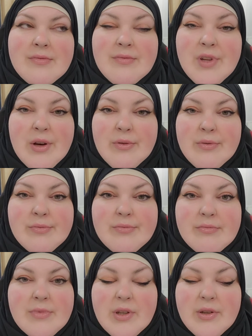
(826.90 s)
I
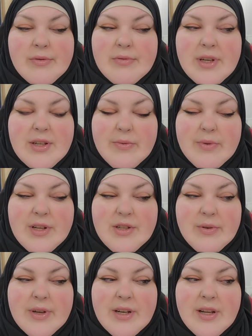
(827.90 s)
don't want to
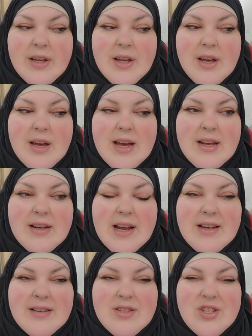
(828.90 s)
do it.
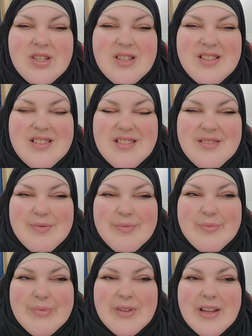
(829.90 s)
And just,
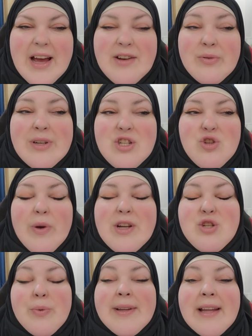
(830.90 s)
I don't enjoy
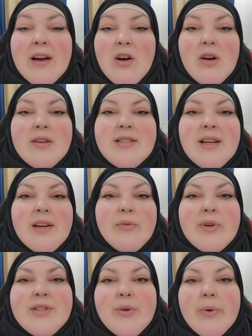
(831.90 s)
doing that content
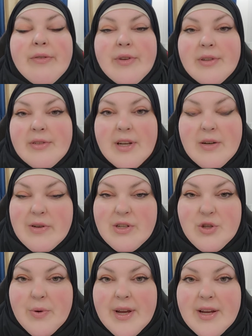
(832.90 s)
whatsoever. I don't
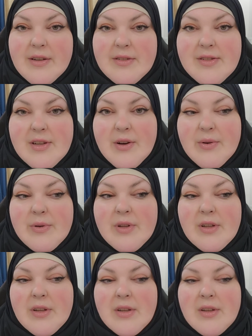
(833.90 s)
enjoy it. So,
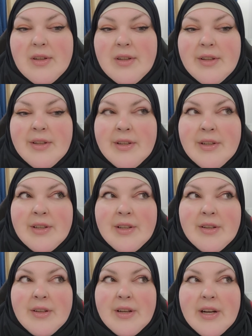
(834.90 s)

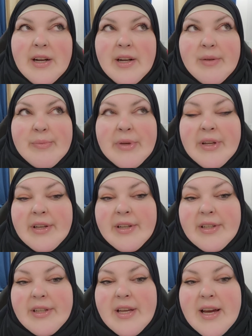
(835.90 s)

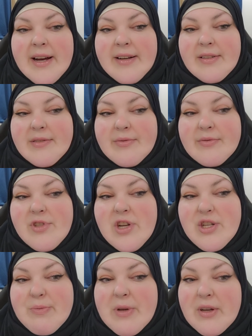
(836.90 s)
yeah.
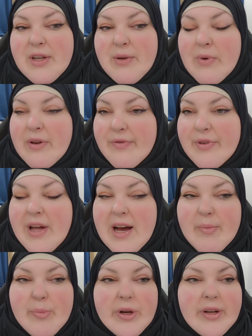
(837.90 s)
Judge me all you want for
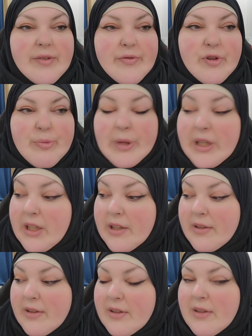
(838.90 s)
that, but for
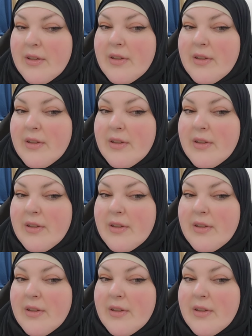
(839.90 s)
me,